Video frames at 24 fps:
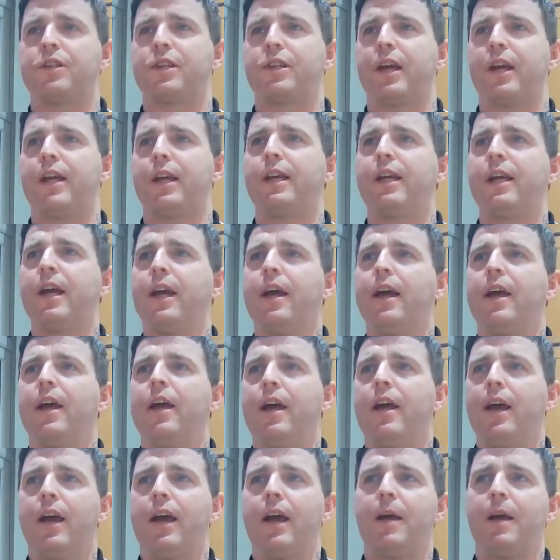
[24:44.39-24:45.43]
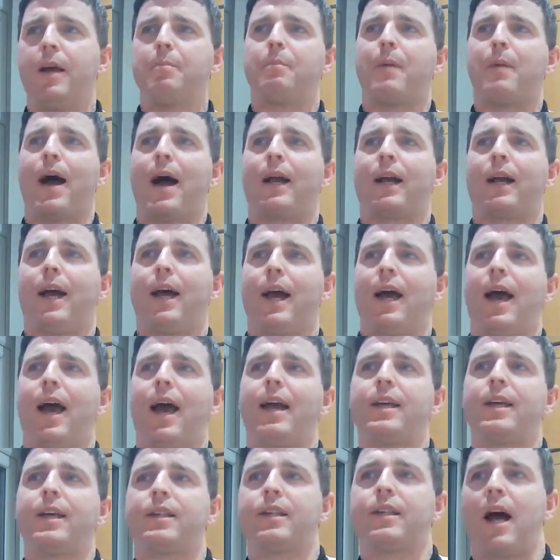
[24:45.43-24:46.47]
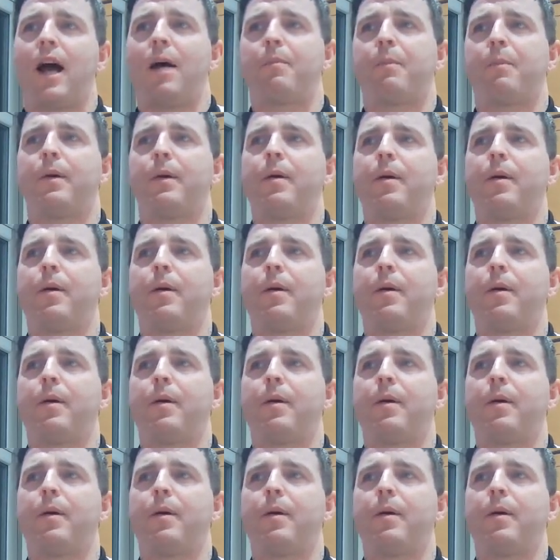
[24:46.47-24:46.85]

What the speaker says: see him back ASAP.